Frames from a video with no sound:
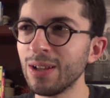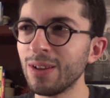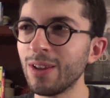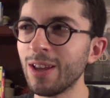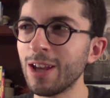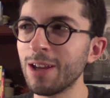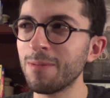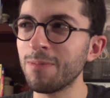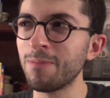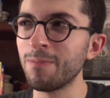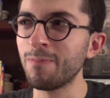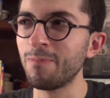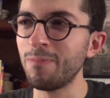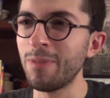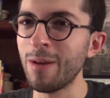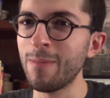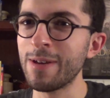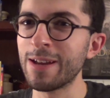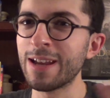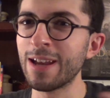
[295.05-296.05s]
like,
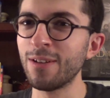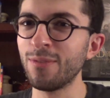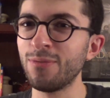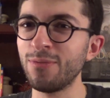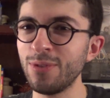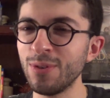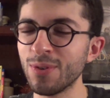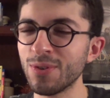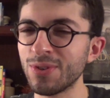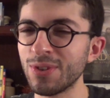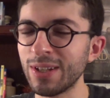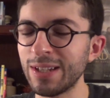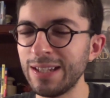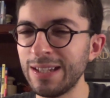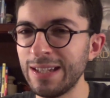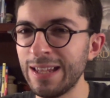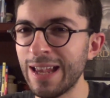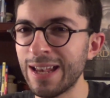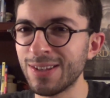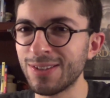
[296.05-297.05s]
Batman kind of feels like
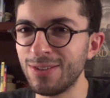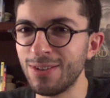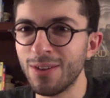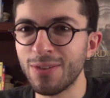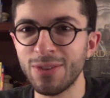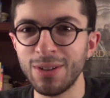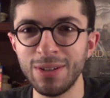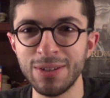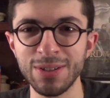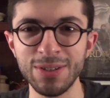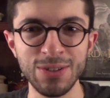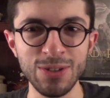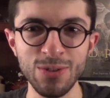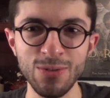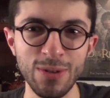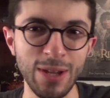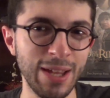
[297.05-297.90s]
he has nothing to do,